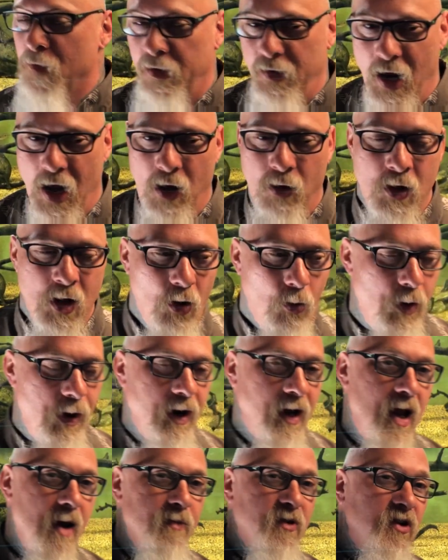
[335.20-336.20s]
Now, when
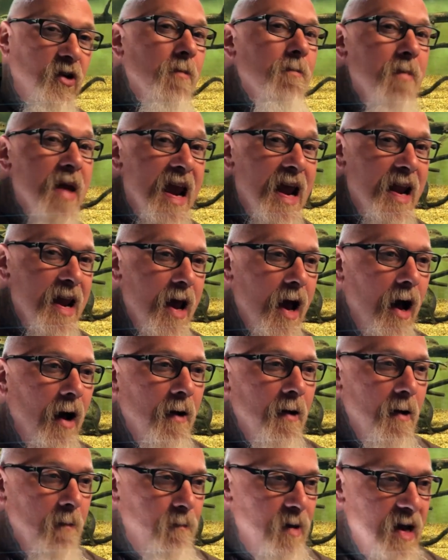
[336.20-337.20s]
it comes to media,
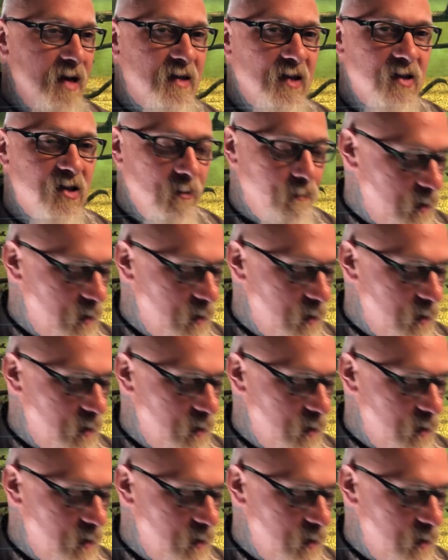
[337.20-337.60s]
Biggs is a